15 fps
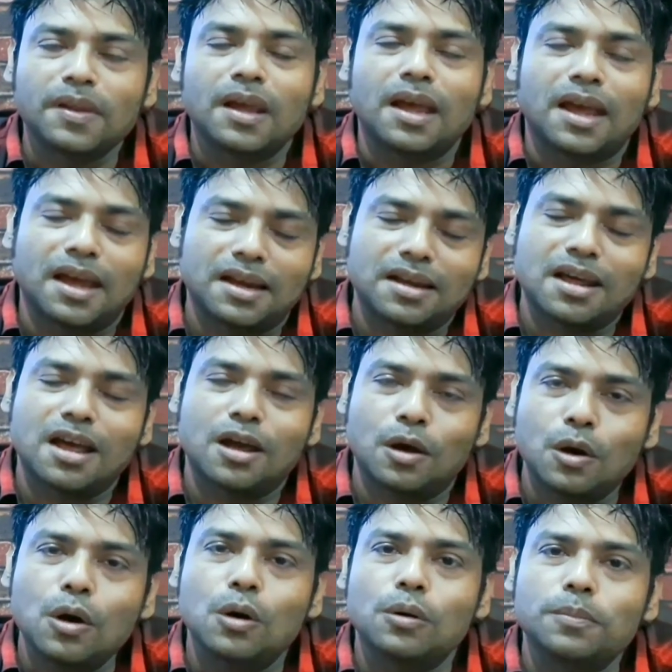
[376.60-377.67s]
and I
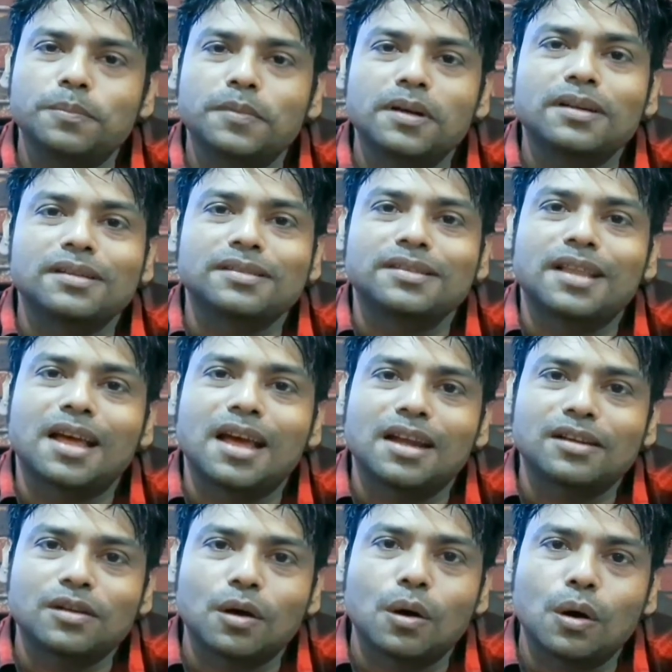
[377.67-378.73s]
hope
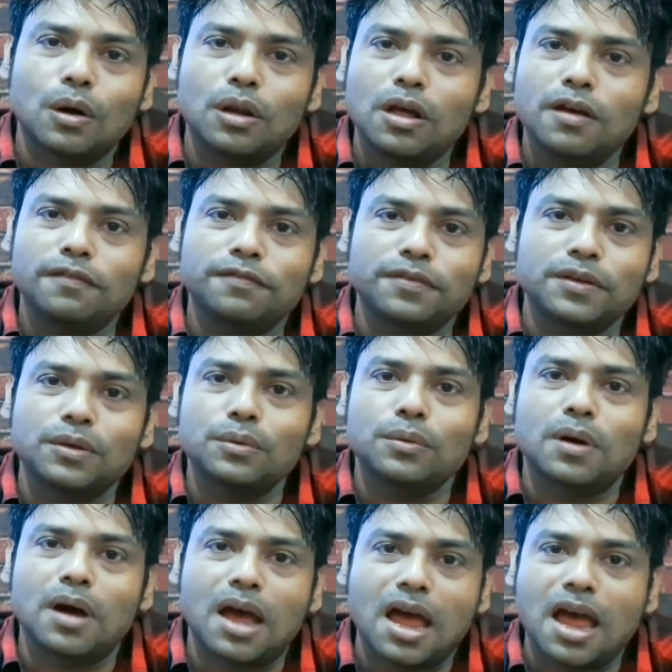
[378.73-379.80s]
that all of
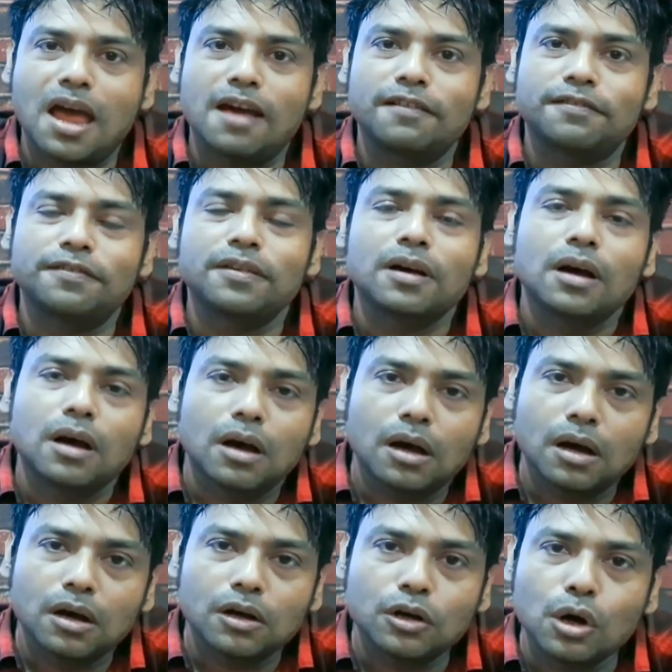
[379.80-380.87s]
you have
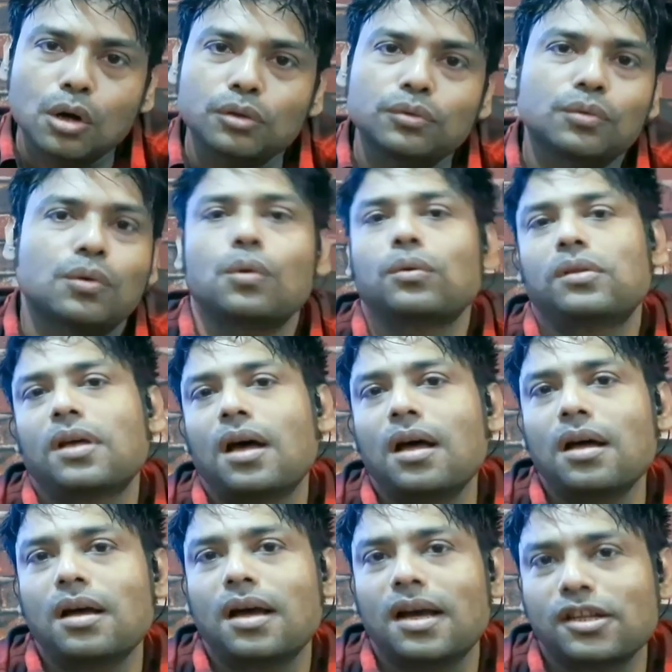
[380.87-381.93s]
gone through
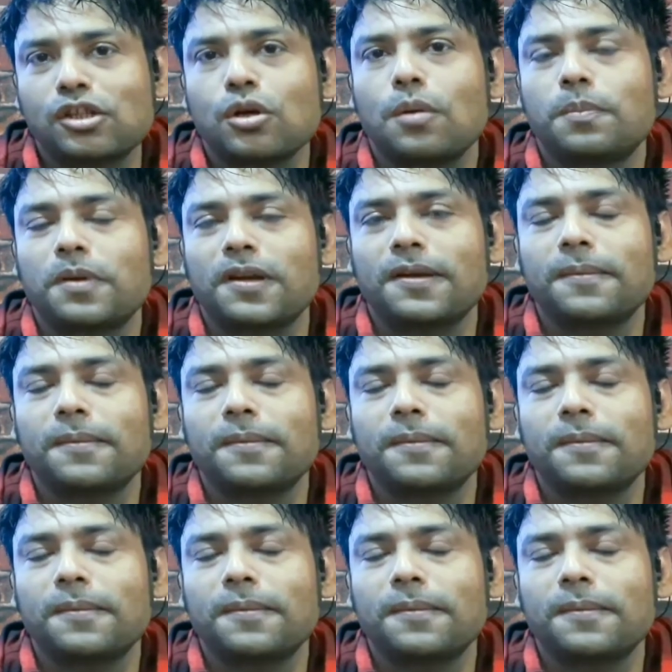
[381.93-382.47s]
the SOP.